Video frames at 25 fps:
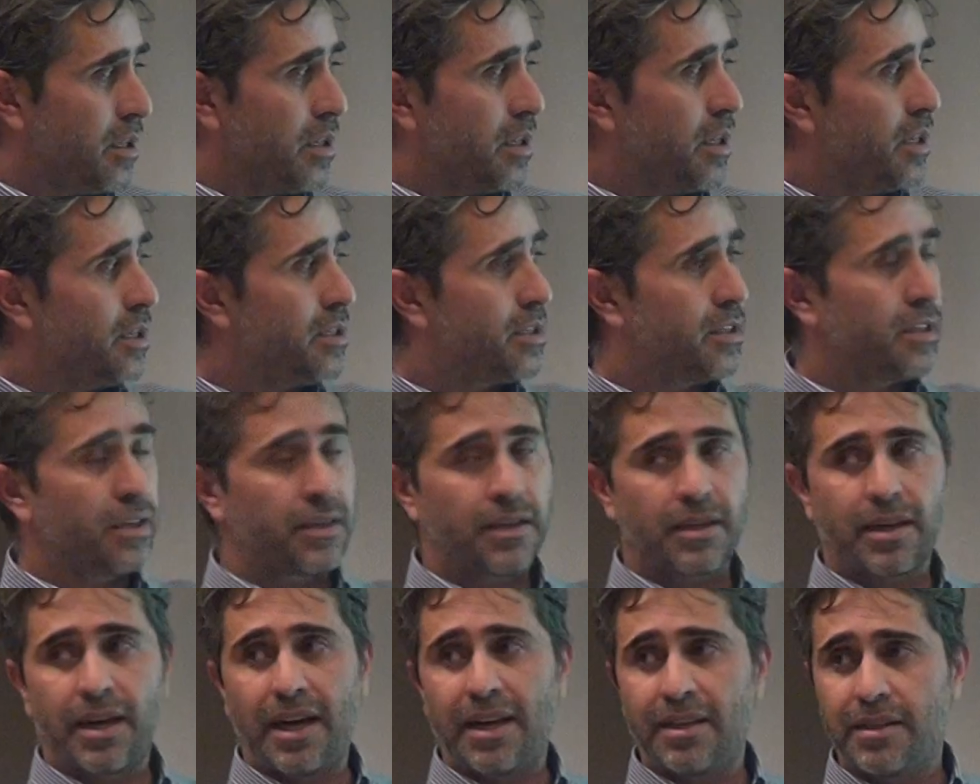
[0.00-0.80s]
this
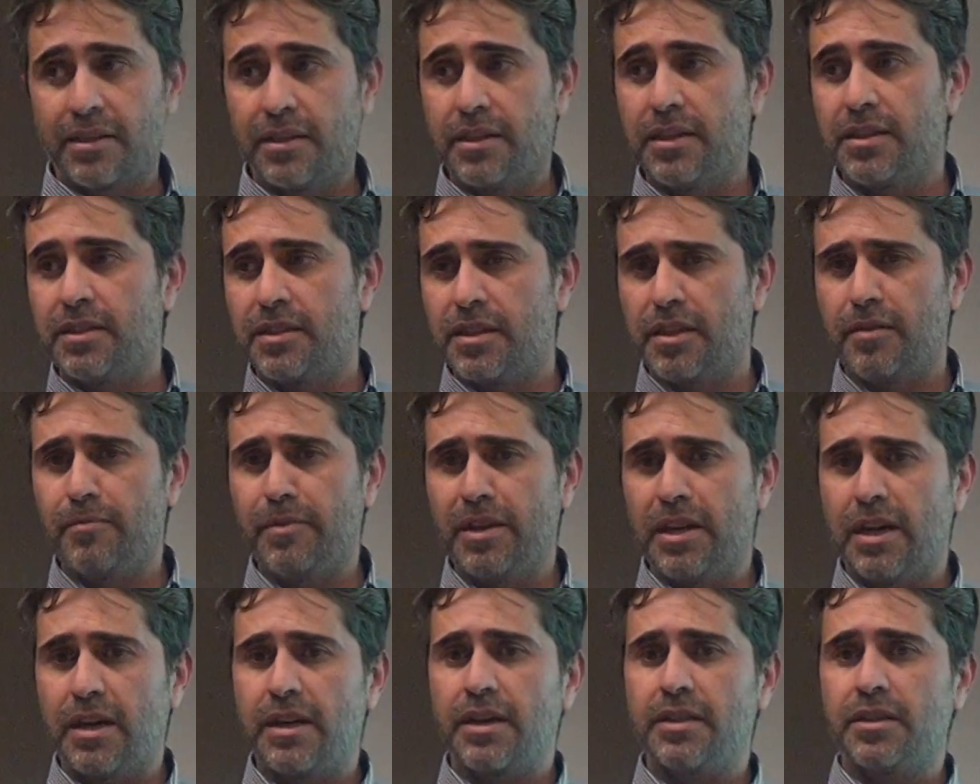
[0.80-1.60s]
has this
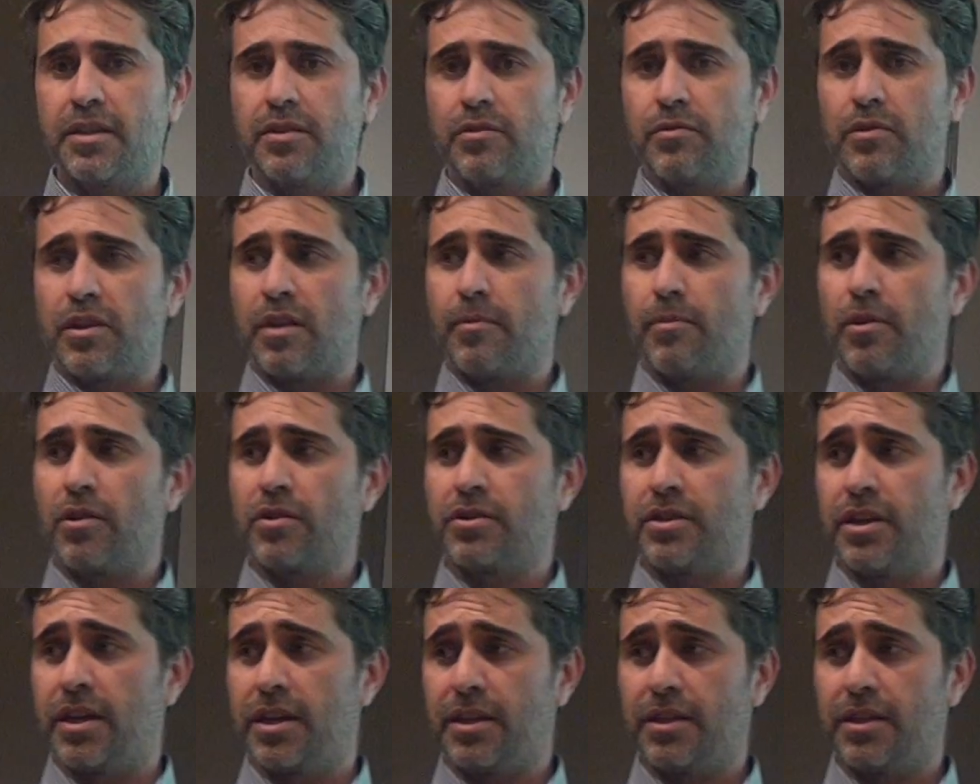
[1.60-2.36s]
similarity to the blockchain.